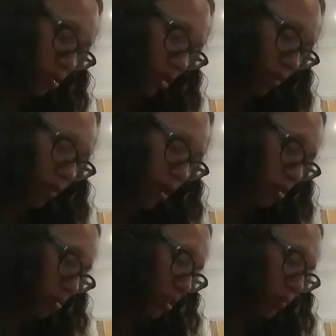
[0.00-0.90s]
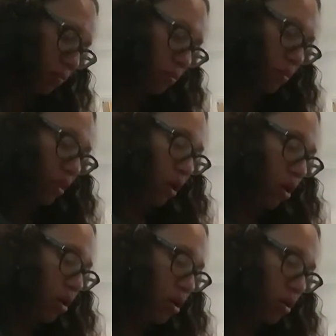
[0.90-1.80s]
you try and vacuum it.
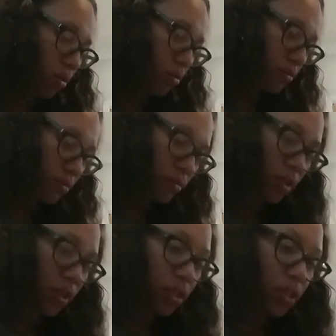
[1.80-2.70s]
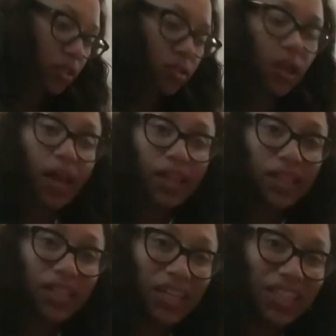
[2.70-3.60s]
Oh, here's our
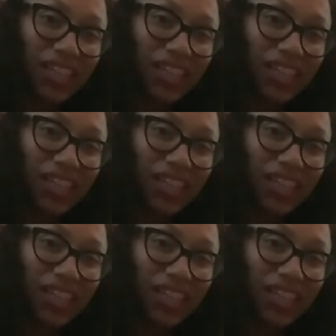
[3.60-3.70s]
handed in the